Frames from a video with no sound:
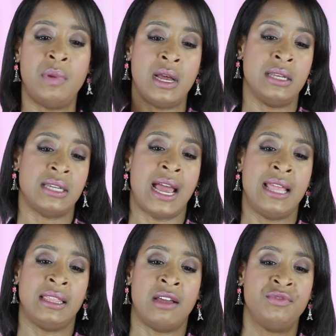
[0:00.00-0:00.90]
but
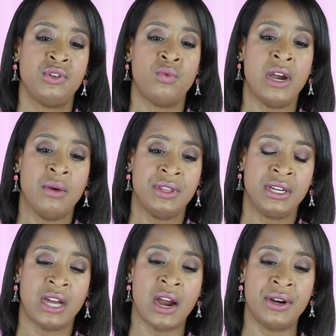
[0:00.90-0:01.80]
I love to wear it with
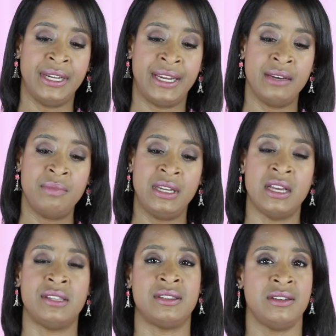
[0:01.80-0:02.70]
a cardigan
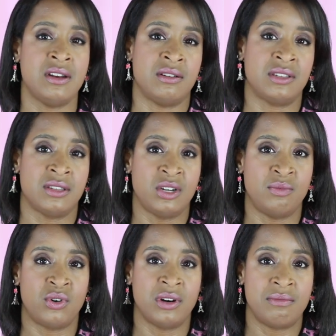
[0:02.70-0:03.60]
because, you know, it's a little
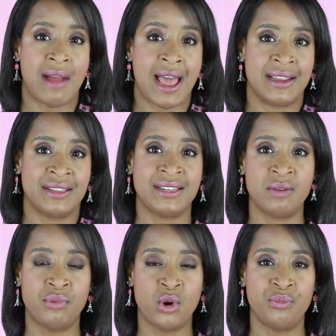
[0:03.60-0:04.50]
more modest and
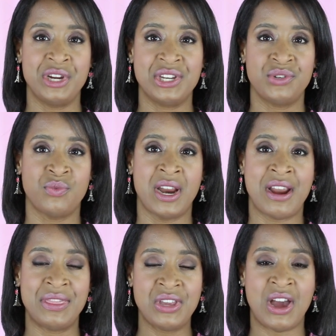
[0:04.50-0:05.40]
appropriate to wear
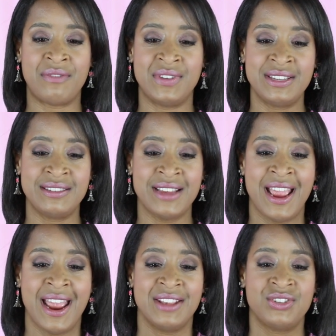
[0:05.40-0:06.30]
at the office.
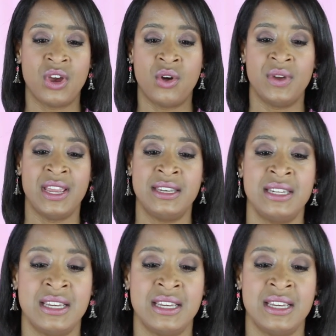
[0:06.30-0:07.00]
So it